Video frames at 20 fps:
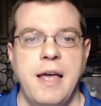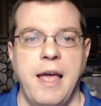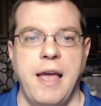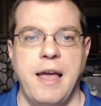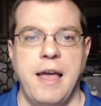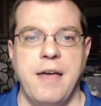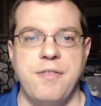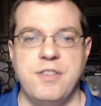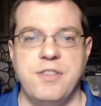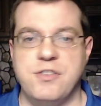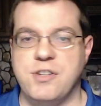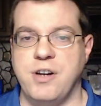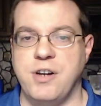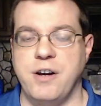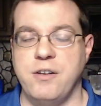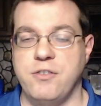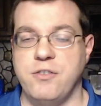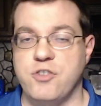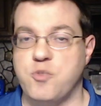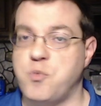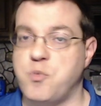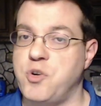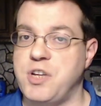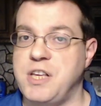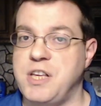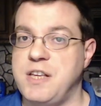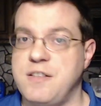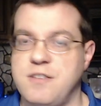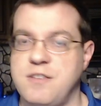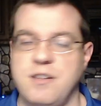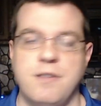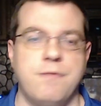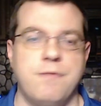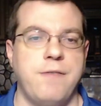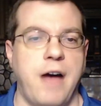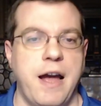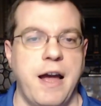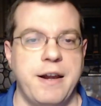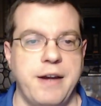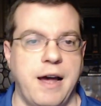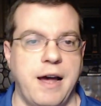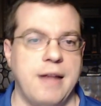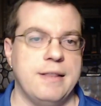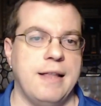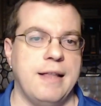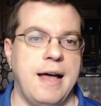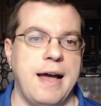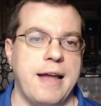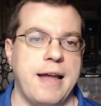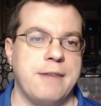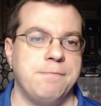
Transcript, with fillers: and this title is pretty easy to find online.